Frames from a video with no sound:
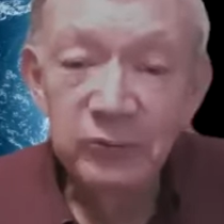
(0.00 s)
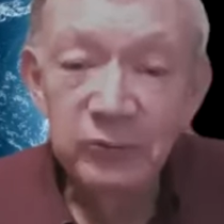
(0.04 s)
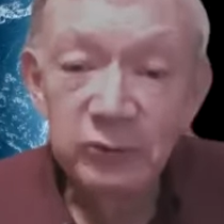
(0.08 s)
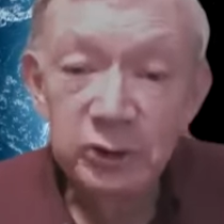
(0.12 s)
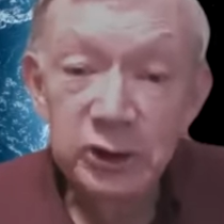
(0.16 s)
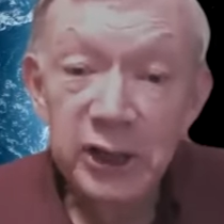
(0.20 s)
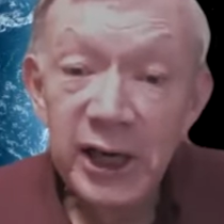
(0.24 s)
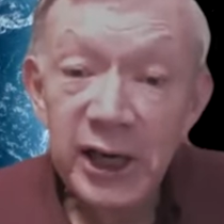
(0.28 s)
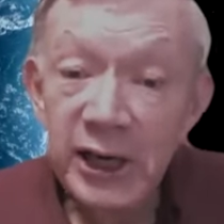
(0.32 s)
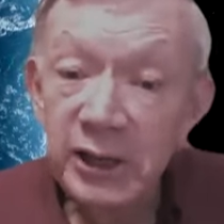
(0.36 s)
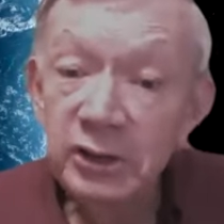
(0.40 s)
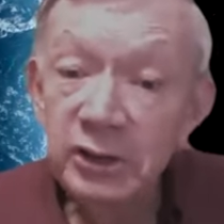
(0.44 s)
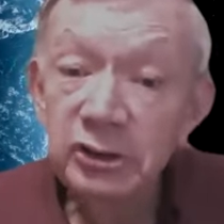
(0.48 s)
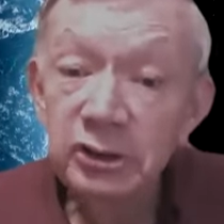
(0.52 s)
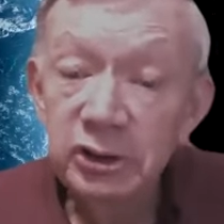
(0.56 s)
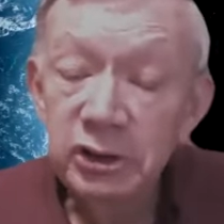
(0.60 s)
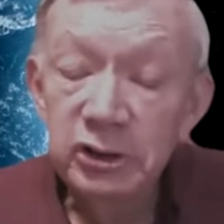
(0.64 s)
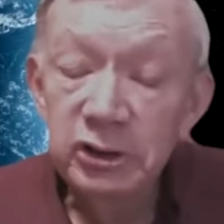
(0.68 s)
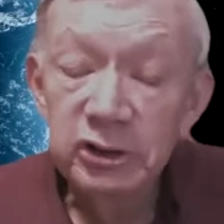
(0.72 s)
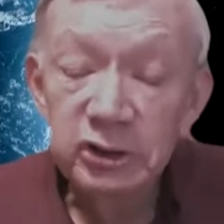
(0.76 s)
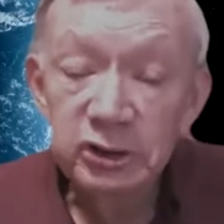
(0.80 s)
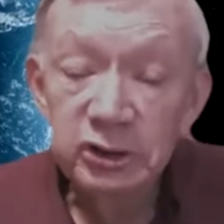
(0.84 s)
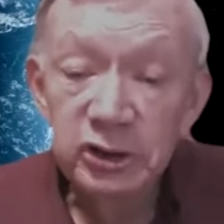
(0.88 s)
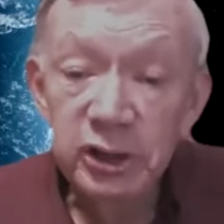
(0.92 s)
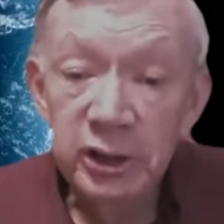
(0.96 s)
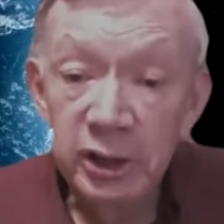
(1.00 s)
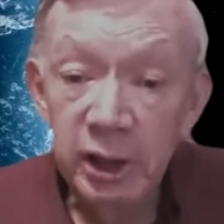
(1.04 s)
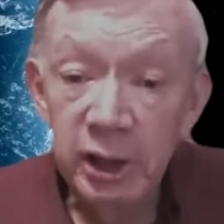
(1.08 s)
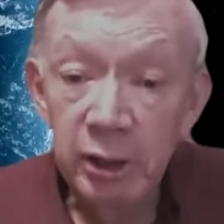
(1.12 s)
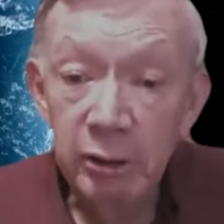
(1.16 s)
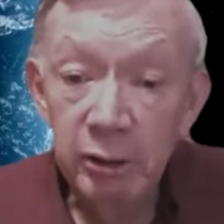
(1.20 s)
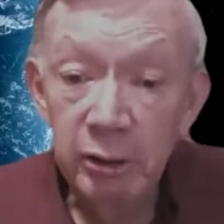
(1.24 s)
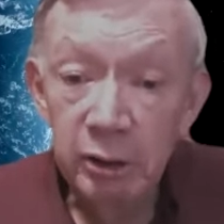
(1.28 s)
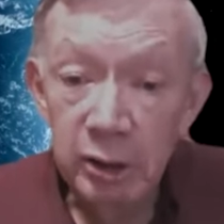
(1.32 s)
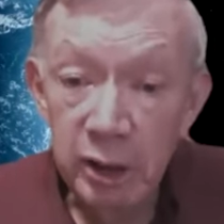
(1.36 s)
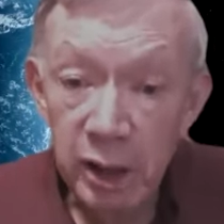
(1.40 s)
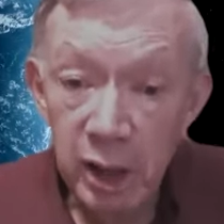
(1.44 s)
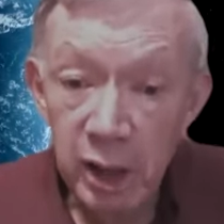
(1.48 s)
changes in
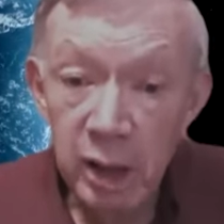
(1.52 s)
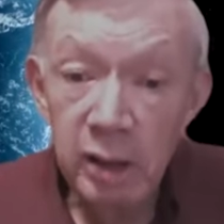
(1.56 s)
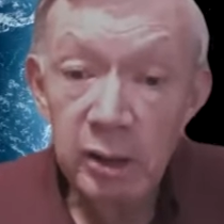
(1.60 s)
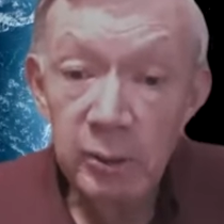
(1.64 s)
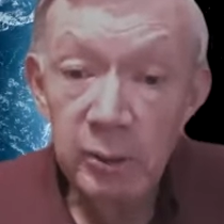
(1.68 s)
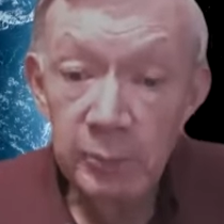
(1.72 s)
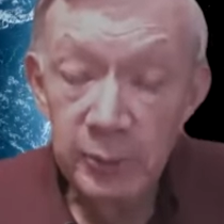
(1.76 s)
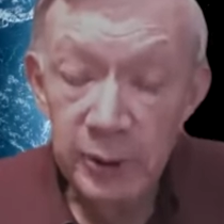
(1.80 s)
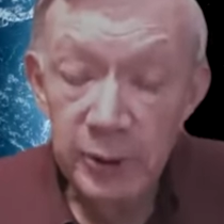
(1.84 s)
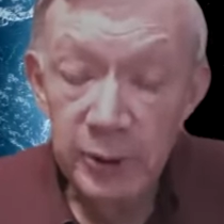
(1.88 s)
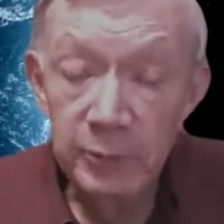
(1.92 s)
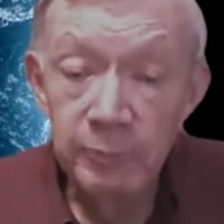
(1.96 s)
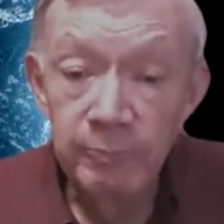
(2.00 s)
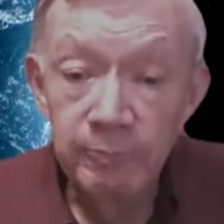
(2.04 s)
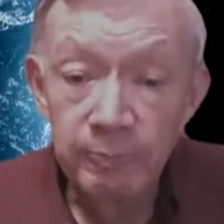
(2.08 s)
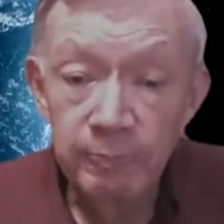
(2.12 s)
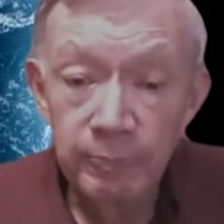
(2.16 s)
our economy.